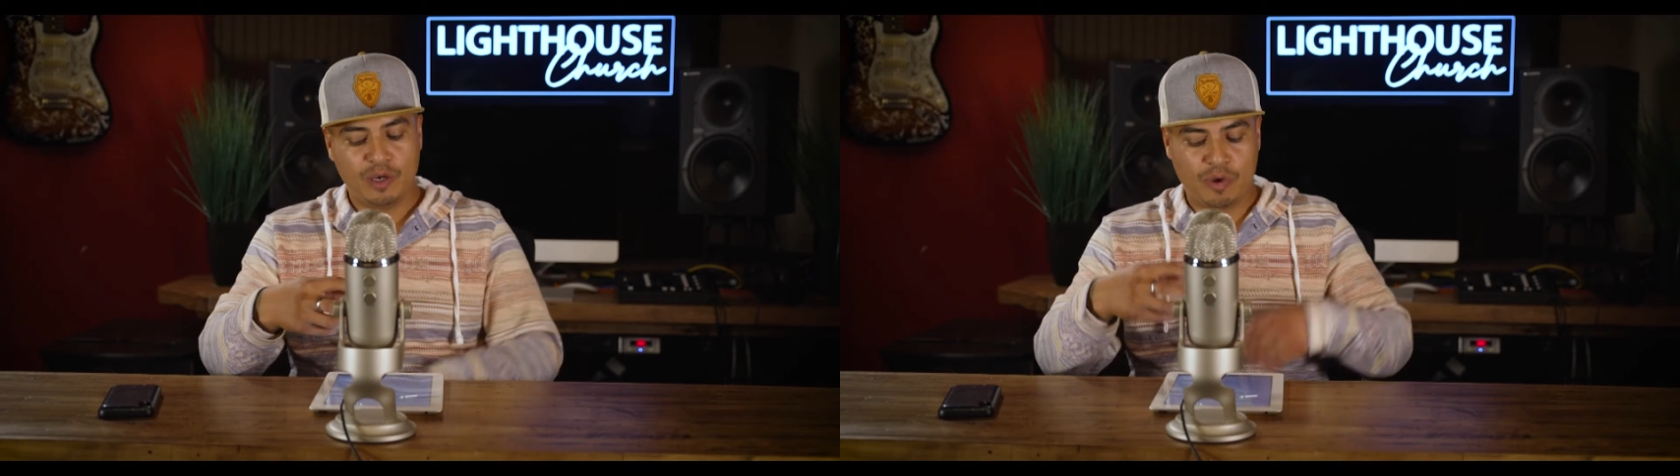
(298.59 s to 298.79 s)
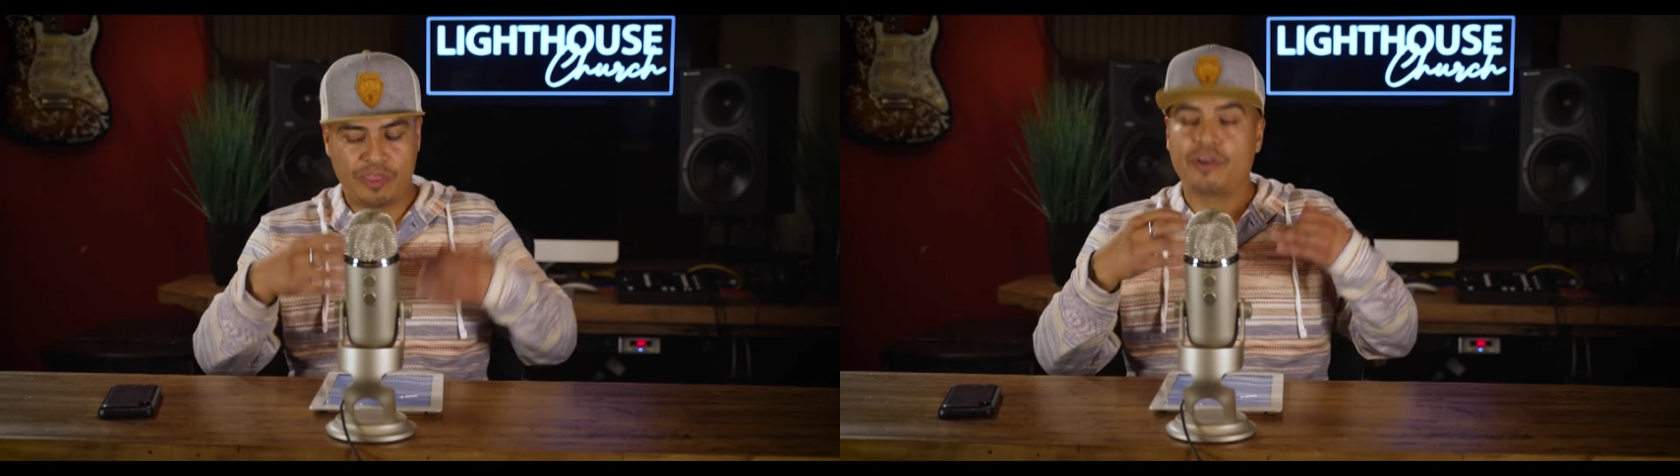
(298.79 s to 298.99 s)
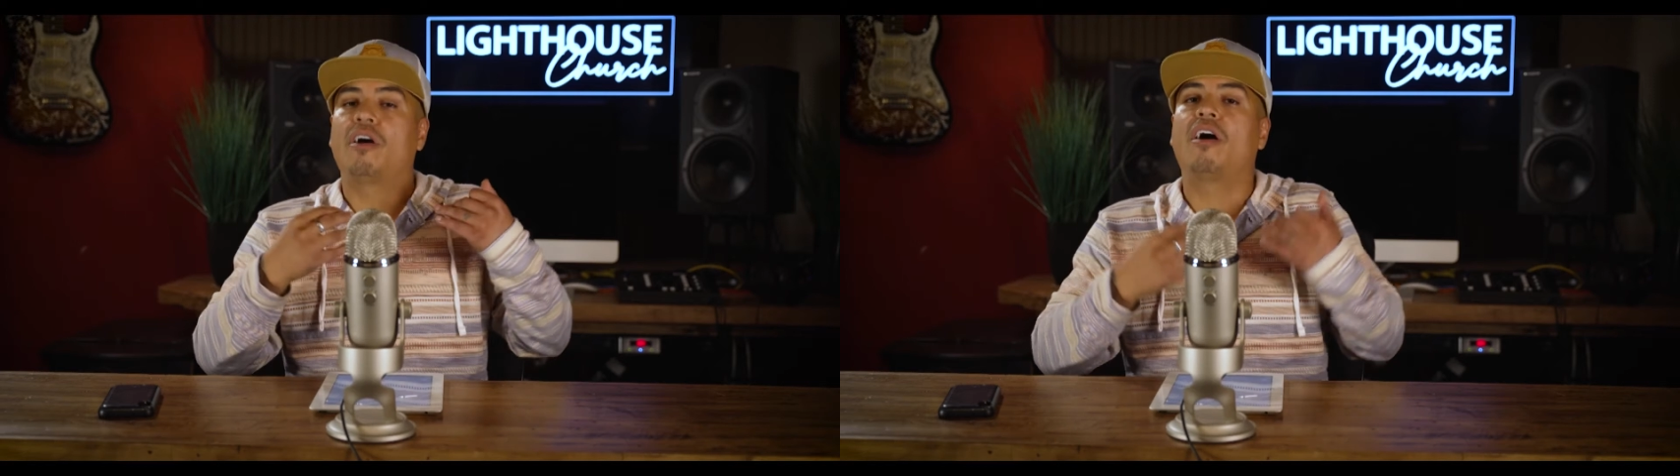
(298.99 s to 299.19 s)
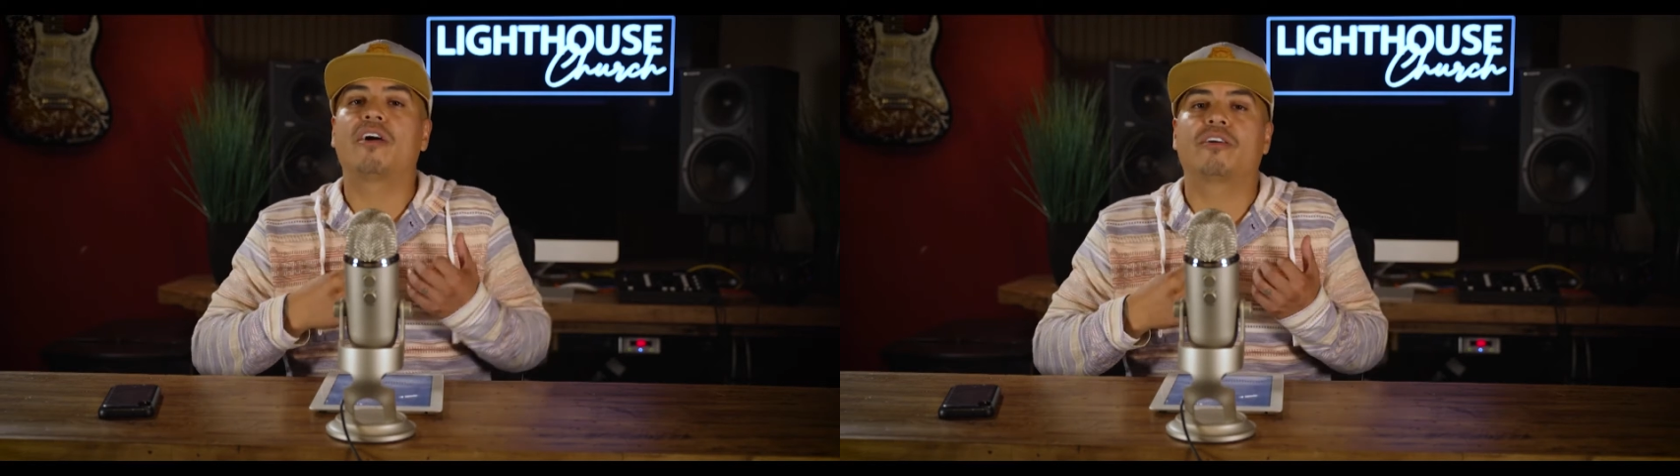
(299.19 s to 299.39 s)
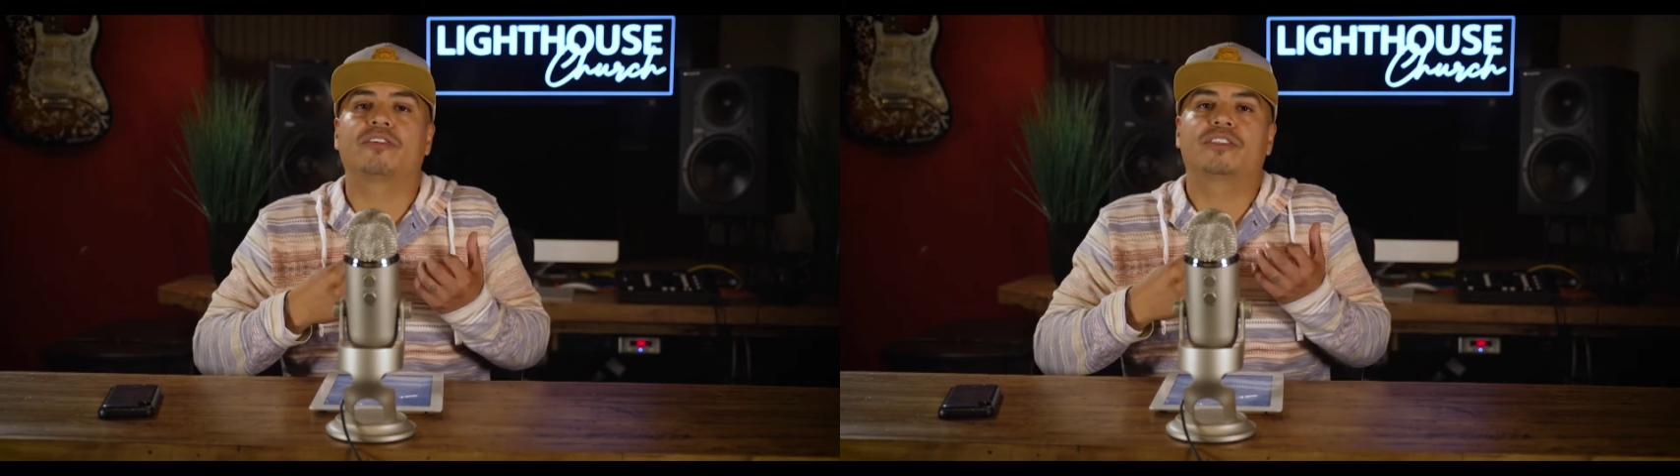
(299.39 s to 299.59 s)
with their
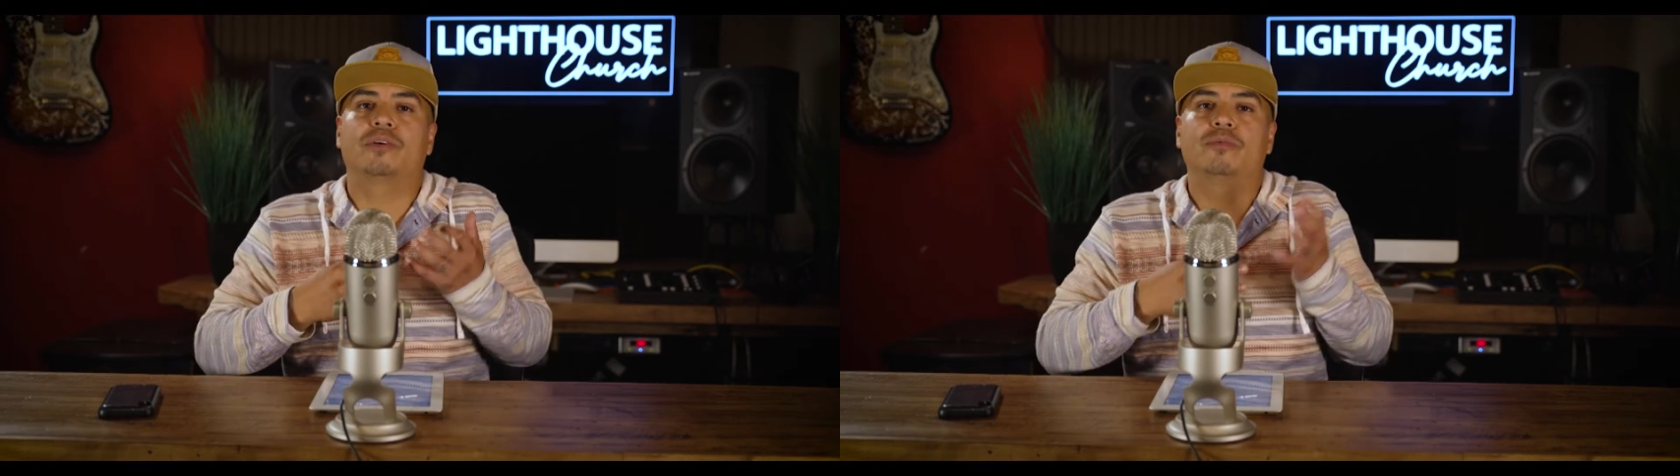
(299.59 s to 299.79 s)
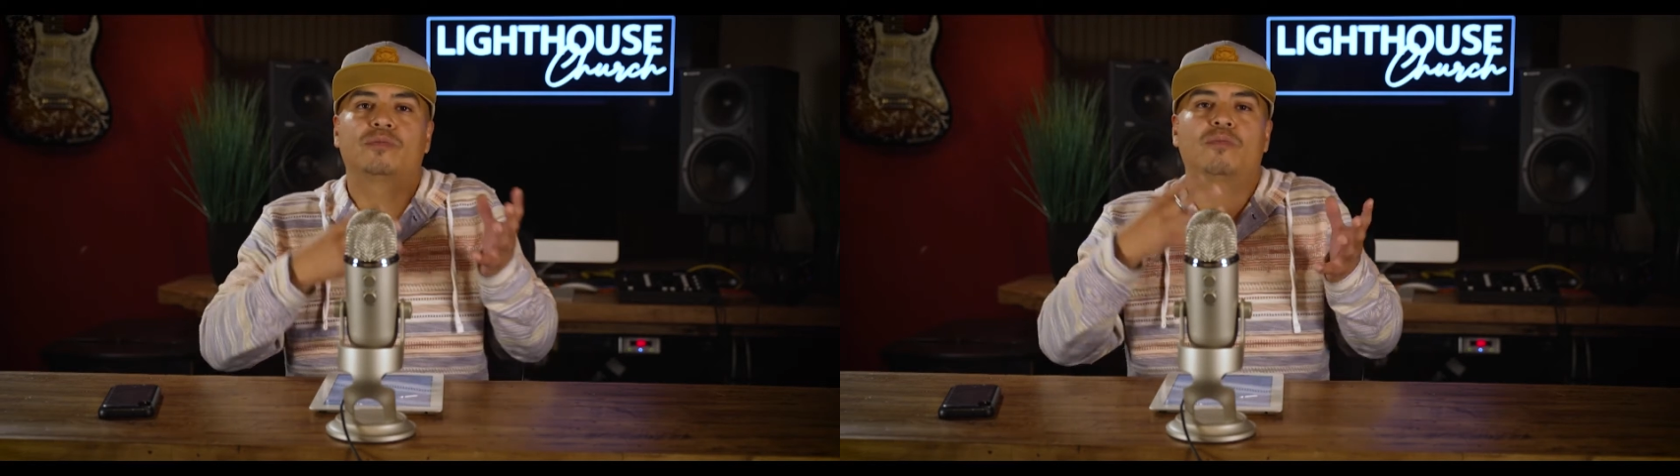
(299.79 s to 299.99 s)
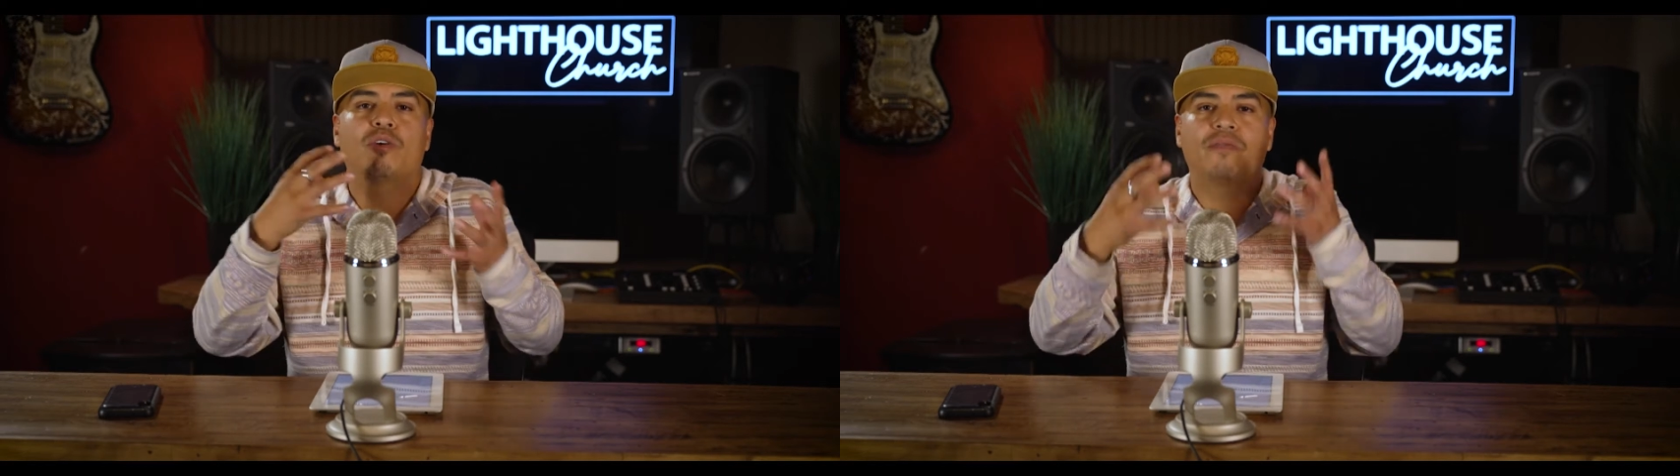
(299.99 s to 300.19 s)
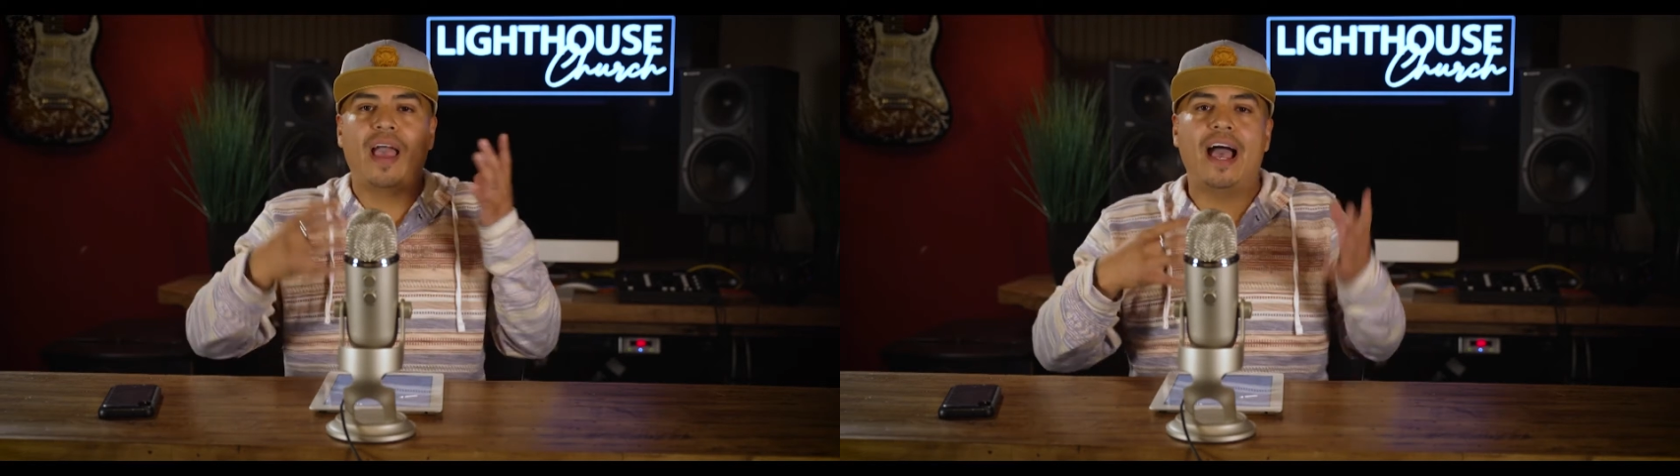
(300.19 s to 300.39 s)
hearts it was more of an